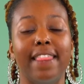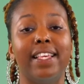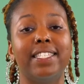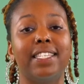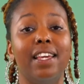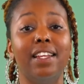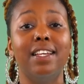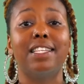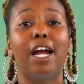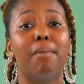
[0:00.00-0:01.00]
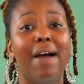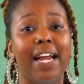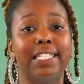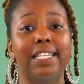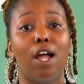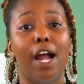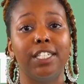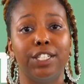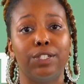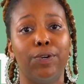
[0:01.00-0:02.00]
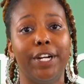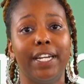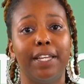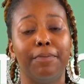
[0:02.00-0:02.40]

The skin is our body's largest organ,